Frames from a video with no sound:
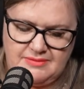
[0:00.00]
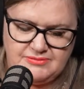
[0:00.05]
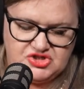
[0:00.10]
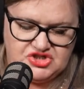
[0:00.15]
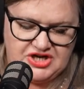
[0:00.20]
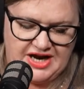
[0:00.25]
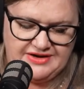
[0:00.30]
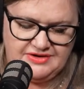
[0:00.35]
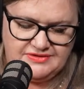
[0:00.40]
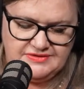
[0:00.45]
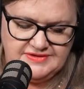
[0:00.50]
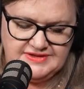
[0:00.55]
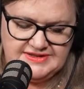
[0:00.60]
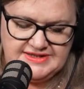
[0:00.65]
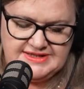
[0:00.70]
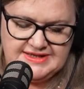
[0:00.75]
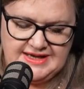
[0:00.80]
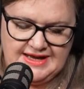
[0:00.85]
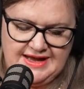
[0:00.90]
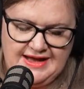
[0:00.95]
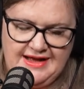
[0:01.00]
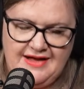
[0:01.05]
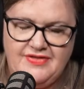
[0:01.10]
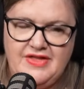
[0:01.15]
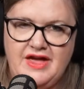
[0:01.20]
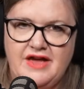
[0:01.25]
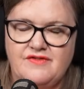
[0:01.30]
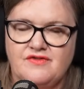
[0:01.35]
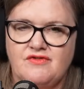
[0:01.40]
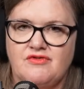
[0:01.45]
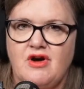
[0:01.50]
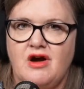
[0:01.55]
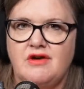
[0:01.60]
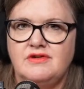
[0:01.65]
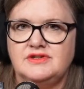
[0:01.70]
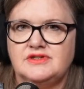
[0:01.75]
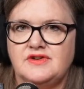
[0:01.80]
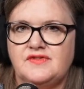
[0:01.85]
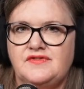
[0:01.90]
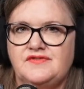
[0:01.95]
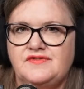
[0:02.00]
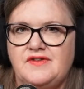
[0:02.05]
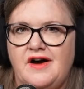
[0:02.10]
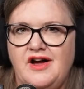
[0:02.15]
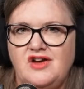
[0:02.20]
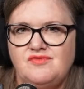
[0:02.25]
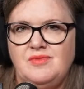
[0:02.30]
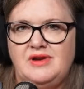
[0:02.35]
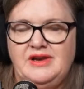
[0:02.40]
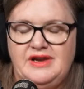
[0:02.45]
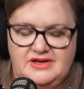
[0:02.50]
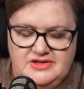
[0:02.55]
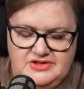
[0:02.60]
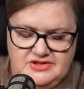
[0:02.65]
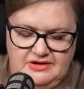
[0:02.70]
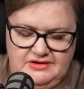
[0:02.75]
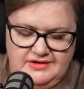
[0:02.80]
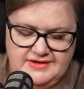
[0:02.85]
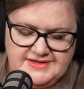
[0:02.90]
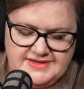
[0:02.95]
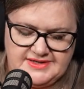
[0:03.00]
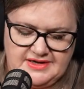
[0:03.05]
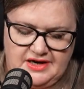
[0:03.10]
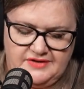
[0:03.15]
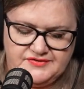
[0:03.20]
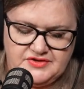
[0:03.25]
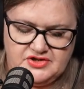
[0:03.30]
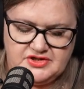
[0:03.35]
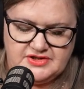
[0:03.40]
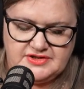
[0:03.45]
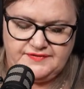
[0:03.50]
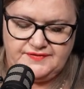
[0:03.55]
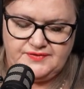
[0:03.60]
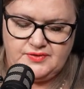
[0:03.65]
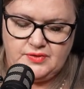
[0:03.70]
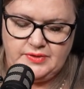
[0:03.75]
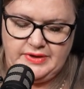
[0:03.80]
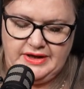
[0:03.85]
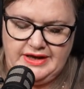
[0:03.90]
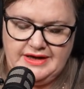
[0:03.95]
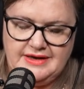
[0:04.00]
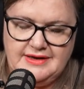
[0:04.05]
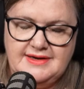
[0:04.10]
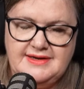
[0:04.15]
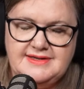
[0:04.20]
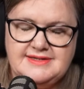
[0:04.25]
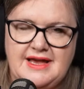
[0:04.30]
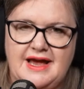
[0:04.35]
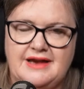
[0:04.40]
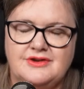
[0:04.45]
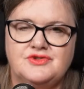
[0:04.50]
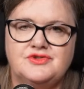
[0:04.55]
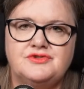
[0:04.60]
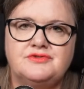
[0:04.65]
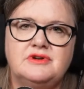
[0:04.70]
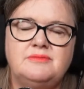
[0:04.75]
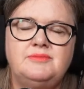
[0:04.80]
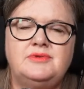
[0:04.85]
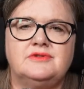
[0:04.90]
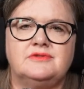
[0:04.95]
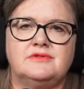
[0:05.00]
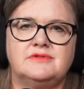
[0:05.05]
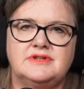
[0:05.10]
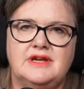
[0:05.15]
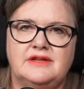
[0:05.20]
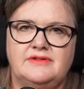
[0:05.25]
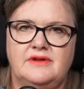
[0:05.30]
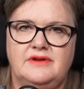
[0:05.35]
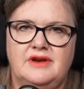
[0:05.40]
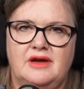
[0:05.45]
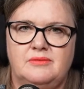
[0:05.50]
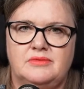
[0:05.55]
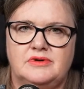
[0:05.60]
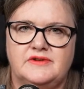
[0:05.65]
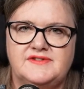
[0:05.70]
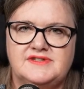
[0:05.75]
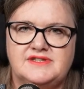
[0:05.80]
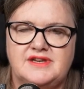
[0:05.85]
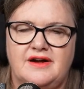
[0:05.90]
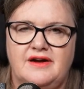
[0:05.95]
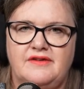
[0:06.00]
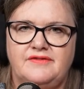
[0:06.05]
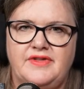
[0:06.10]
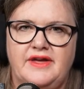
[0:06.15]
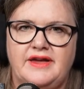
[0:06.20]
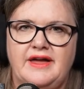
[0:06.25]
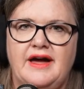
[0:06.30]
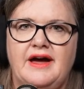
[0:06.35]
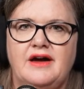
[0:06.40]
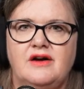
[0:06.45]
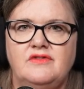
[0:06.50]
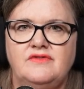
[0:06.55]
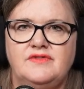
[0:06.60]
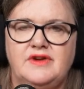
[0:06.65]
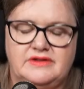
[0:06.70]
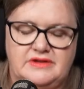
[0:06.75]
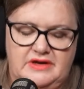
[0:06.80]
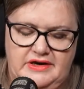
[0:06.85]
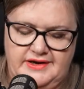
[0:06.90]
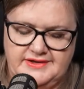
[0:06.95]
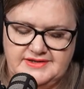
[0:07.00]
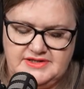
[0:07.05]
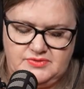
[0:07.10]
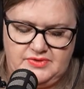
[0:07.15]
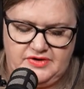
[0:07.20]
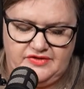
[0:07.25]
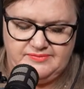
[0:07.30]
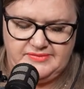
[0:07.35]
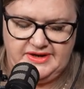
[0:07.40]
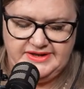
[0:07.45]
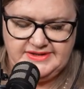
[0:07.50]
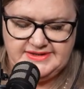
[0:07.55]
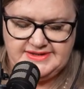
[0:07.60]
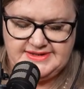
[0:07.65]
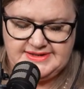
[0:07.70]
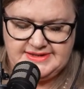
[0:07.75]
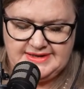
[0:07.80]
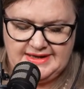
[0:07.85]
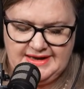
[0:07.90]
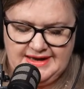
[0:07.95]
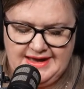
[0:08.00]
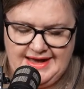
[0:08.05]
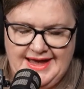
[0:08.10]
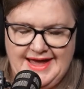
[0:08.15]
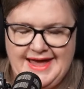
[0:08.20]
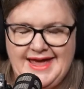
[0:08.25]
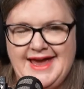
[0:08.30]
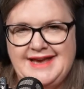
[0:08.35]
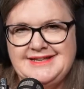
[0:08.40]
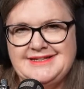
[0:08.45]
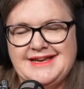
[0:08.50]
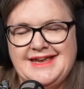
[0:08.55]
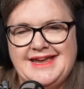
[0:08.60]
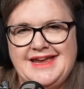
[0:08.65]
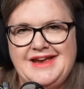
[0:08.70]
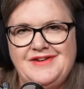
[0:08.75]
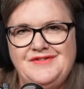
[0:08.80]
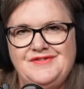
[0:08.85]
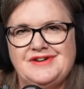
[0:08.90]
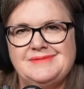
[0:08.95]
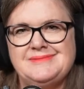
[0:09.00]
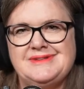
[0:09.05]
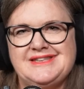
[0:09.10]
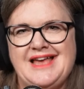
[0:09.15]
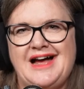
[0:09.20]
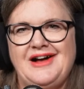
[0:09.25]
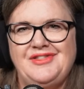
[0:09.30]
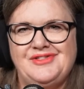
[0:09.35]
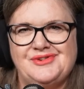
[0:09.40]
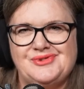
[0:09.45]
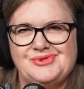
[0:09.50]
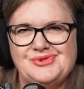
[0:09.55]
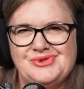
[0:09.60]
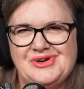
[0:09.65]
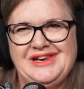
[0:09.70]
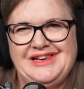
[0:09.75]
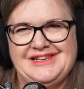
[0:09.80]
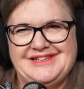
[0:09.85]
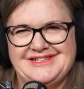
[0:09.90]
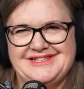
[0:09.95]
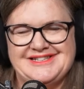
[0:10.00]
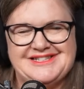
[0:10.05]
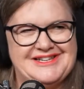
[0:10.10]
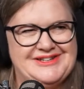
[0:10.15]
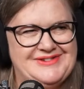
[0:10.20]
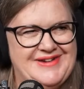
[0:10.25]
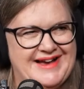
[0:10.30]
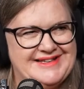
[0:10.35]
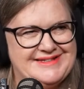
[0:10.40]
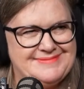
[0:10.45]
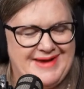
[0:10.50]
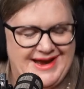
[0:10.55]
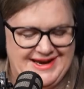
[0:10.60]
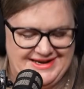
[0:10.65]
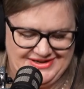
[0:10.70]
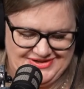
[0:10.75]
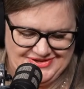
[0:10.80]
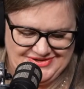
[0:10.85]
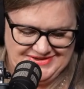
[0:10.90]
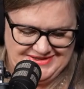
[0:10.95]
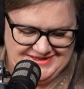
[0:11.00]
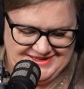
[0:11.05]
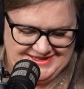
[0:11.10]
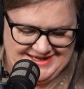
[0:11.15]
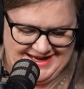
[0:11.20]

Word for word: channels. They've grown to $5 million after just four years and tripled in the number of staff they have in the last 12 months. He's a kid from South Auckland who has made good